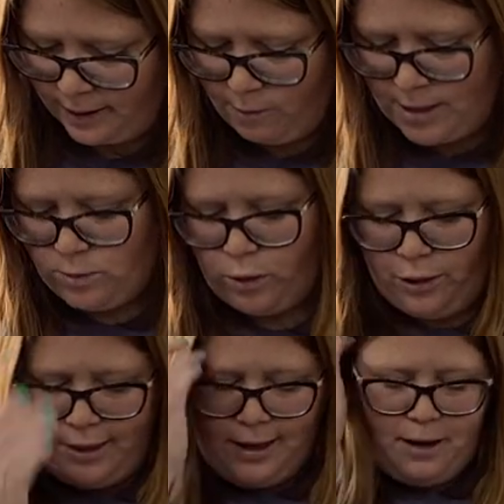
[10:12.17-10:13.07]
it was
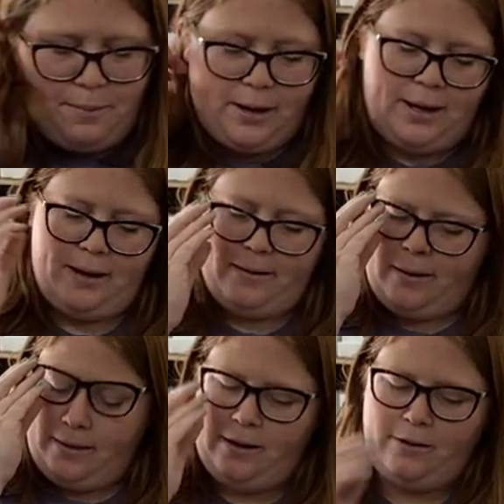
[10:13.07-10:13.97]
worth it, but
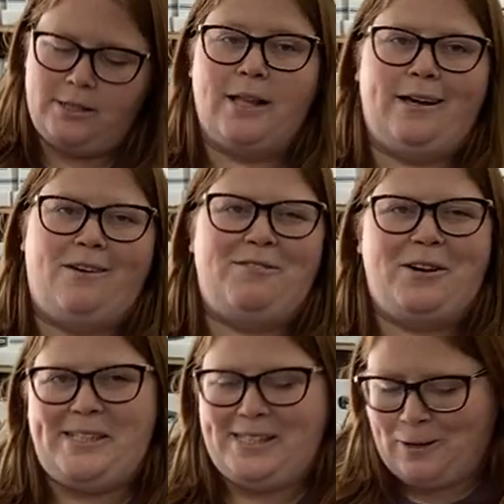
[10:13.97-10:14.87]
they are selling off
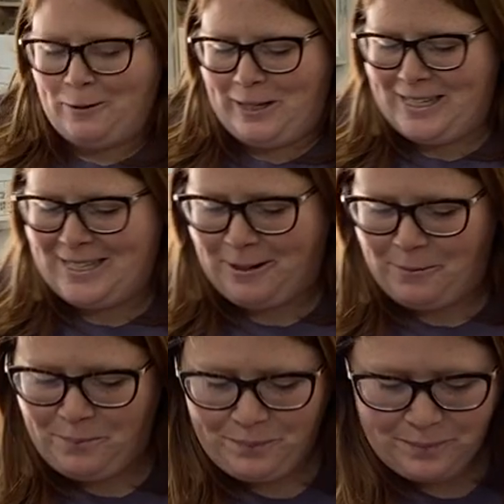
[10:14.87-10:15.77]
very slowly,
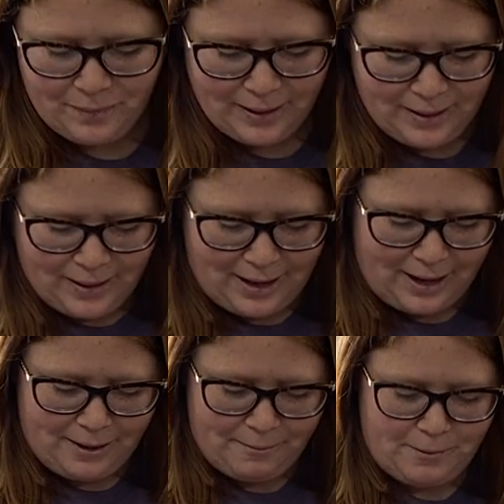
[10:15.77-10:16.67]
so.
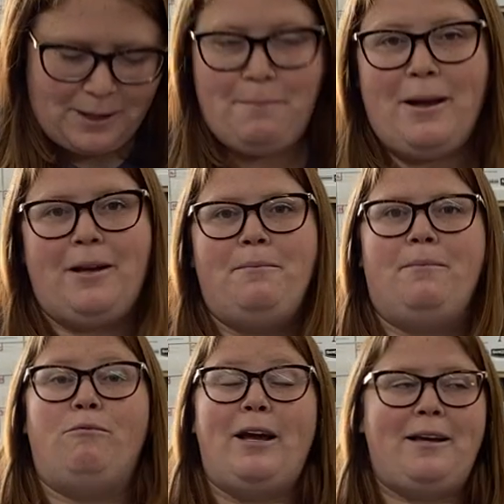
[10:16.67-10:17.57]
I wouldn't
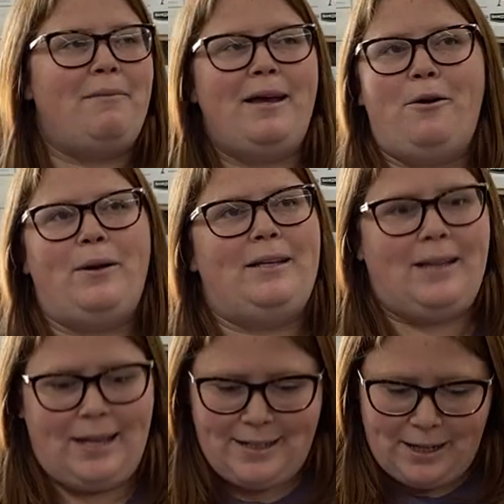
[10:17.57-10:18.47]
recommend going to
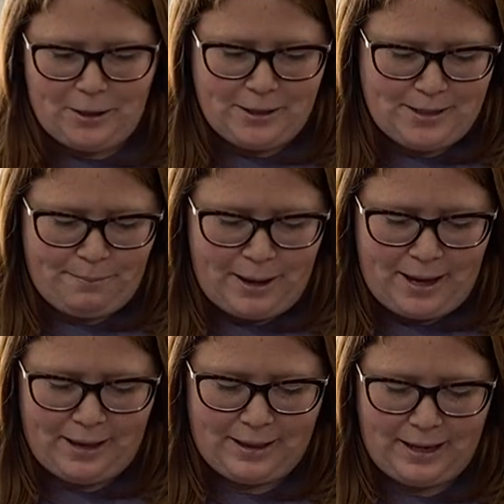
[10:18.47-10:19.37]
like Dillard's and
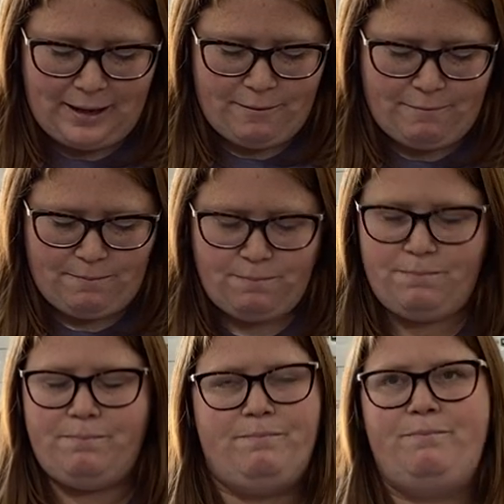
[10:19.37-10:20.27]
paying like
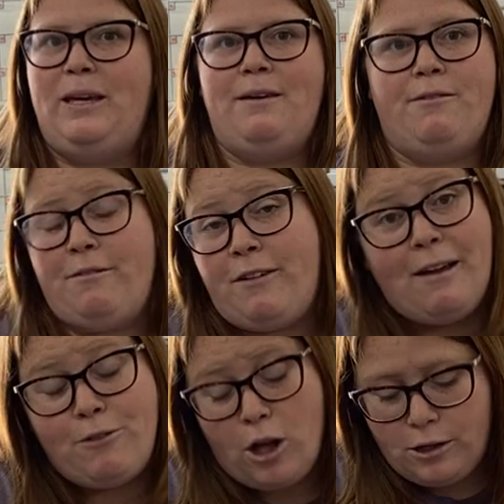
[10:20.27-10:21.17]
right even
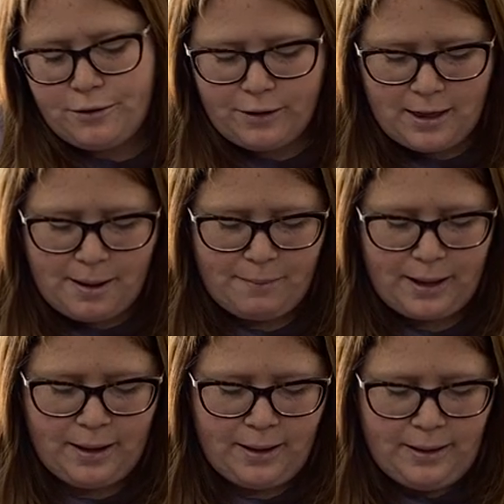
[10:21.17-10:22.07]
five dollars for them,
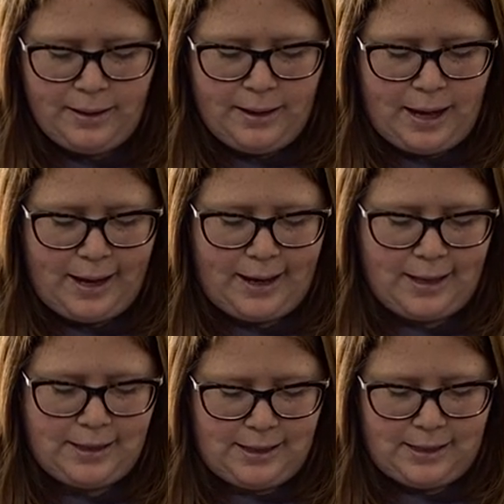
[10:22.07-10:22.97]
but I
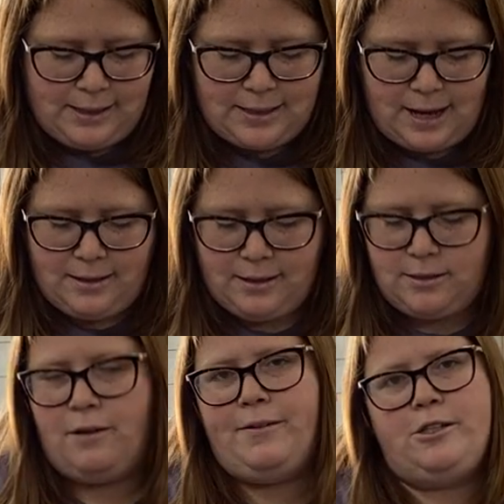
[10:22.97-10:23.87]
got these at the
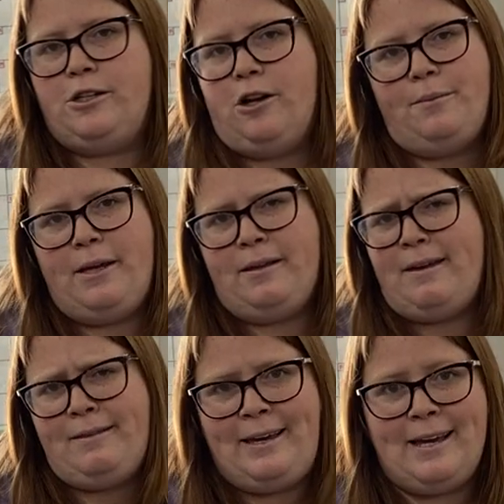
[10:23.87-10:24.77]
Salvation Army.
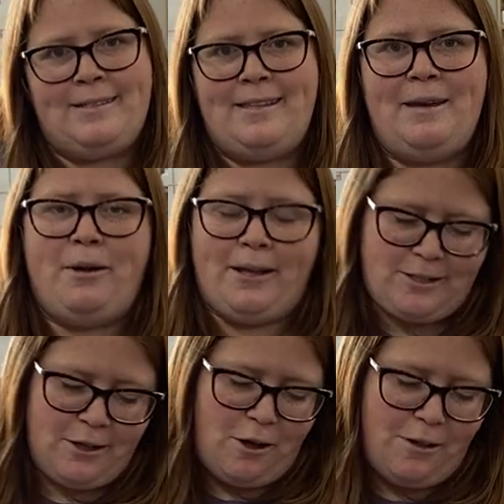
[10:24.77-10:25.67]
I guess they probably
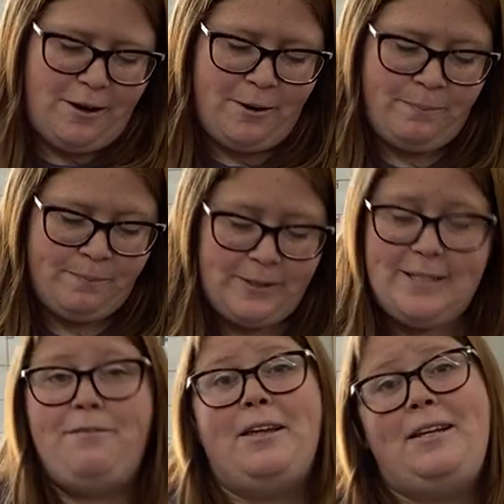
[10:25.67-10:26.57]
took all their
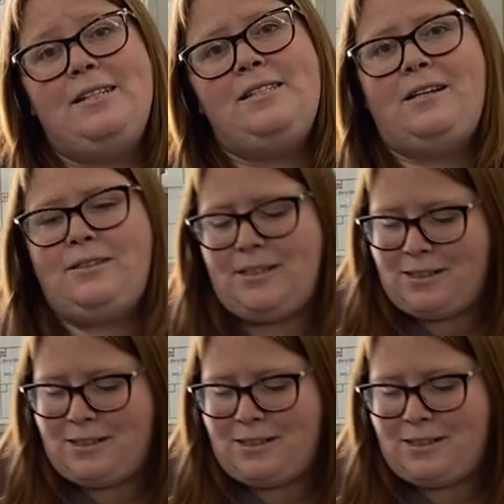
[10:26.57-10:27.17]
stuff that didn't sell to